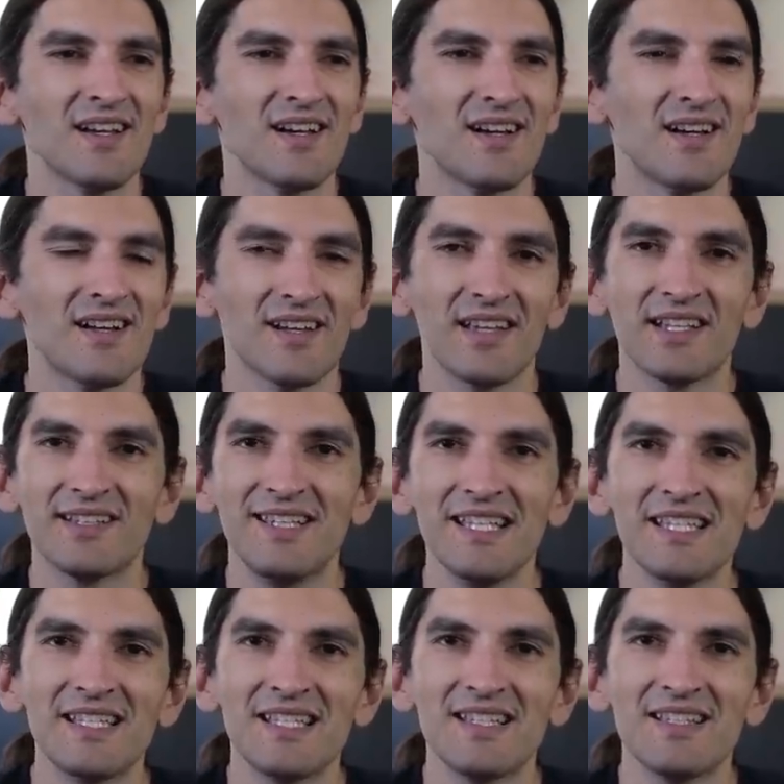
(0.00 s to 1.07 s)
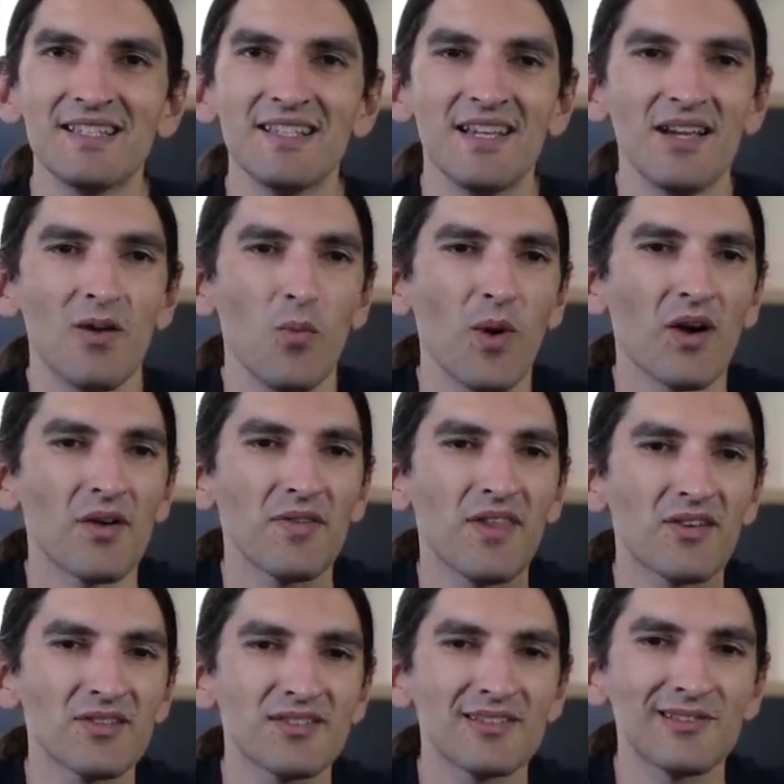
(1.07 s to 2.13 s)
uh, like this, where
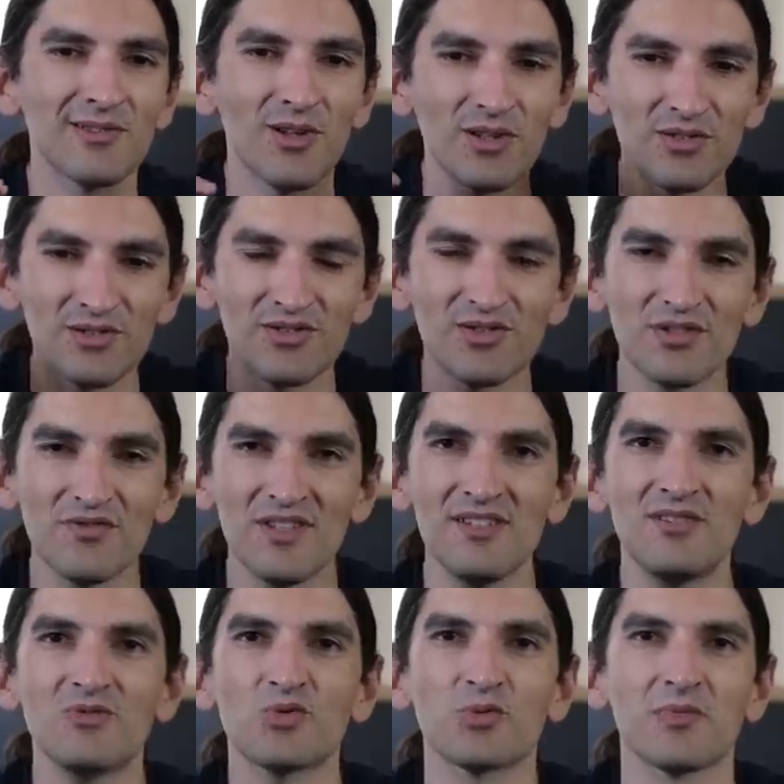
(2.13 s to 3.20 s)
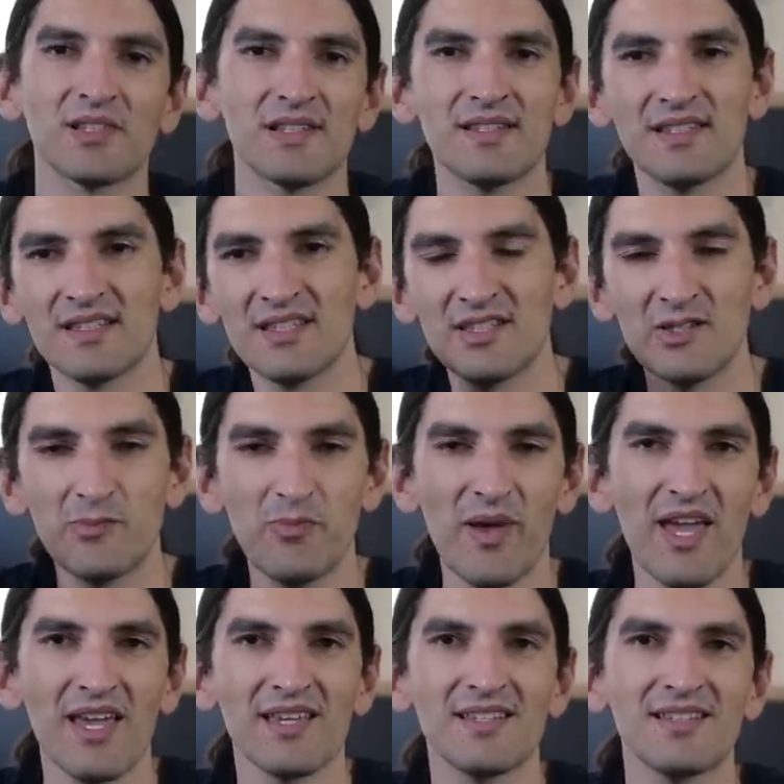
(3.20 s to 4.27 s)
there's lots of instruments and
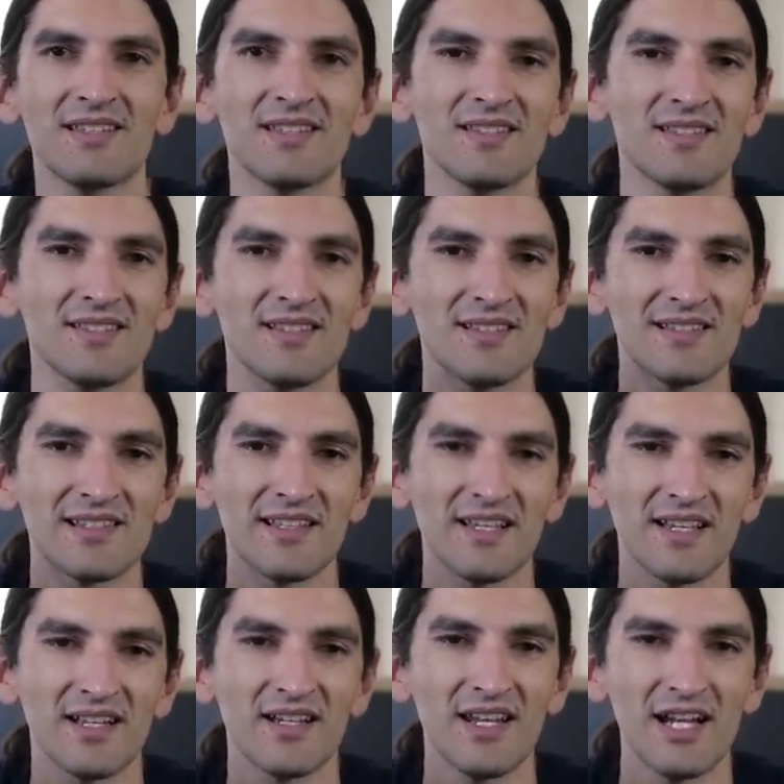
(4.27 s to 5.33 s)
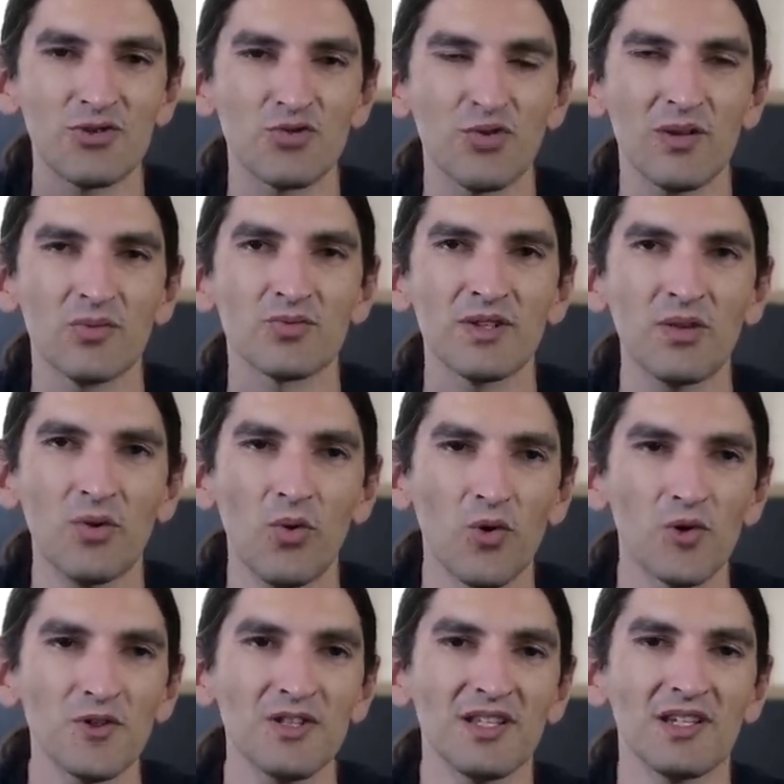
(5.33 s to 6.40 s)
space. It's, it's like a natural
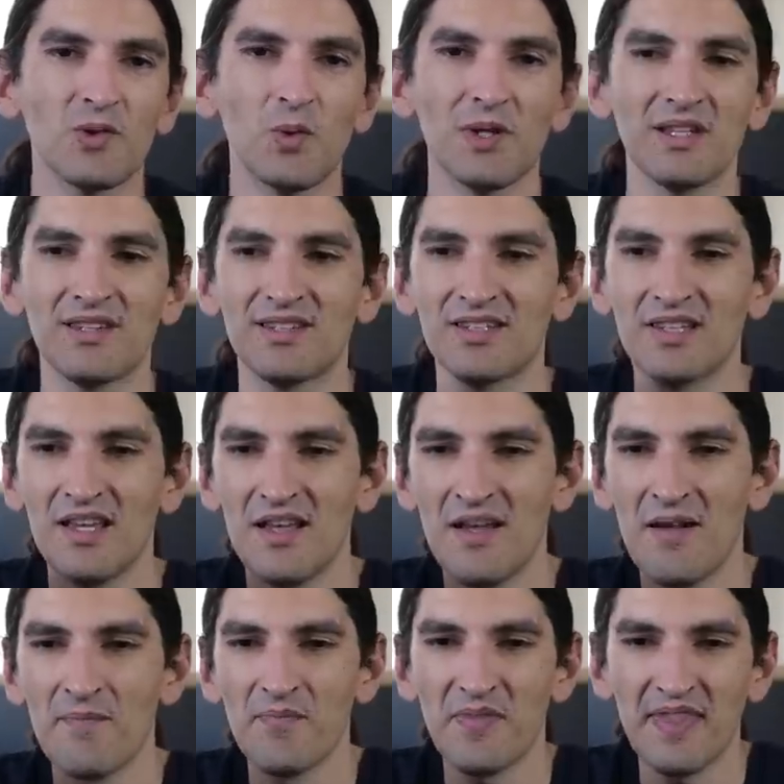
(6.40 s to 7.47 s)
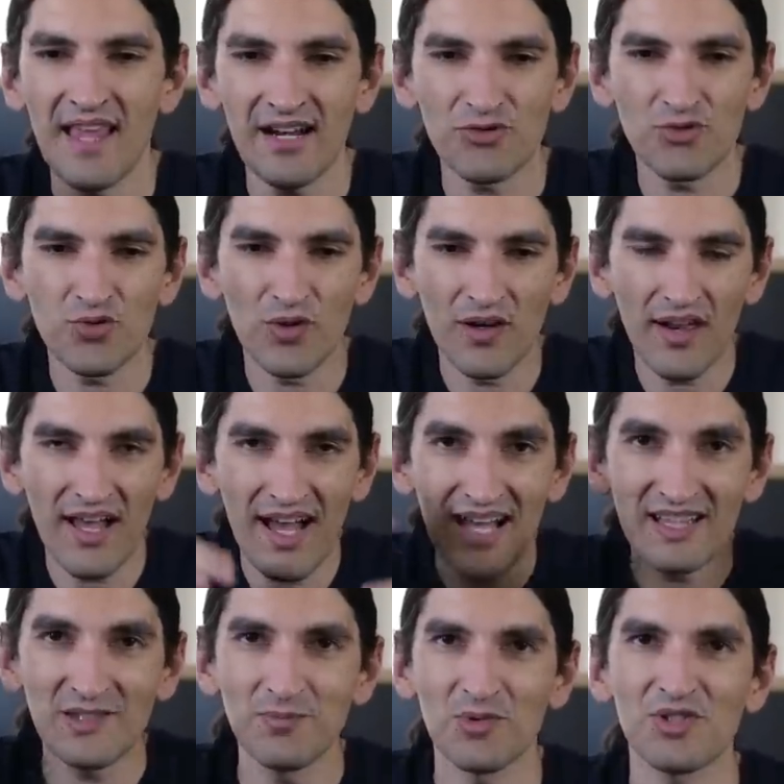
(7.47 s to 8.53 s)
recording with natural
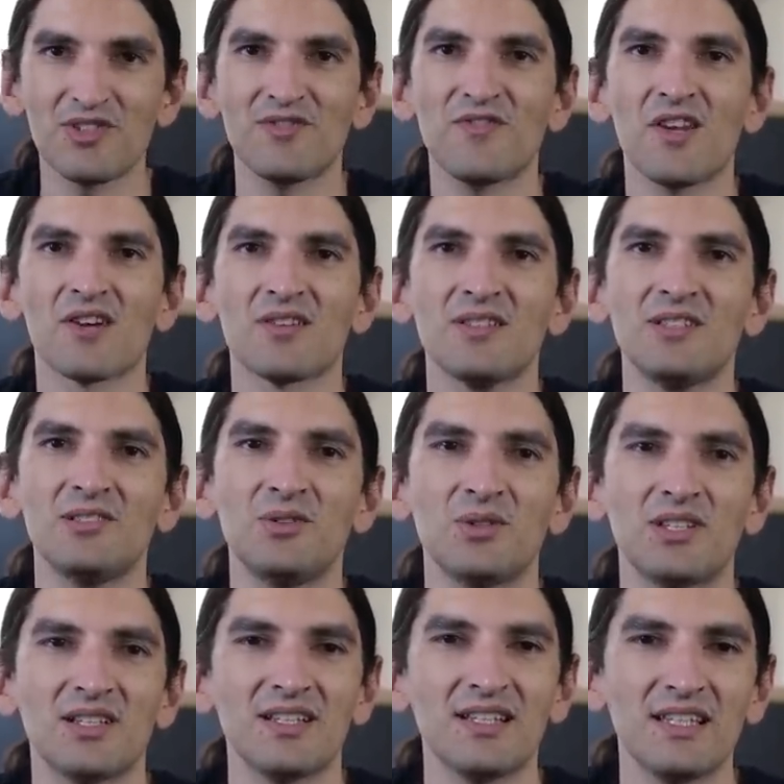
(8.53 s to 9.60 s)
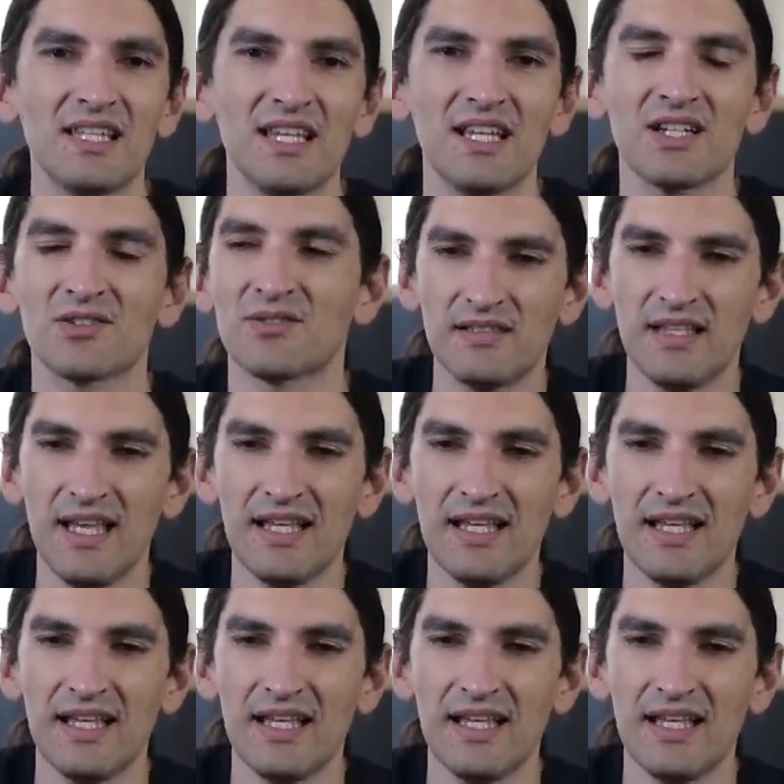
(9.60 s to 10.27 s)
atmosphere that you can hear.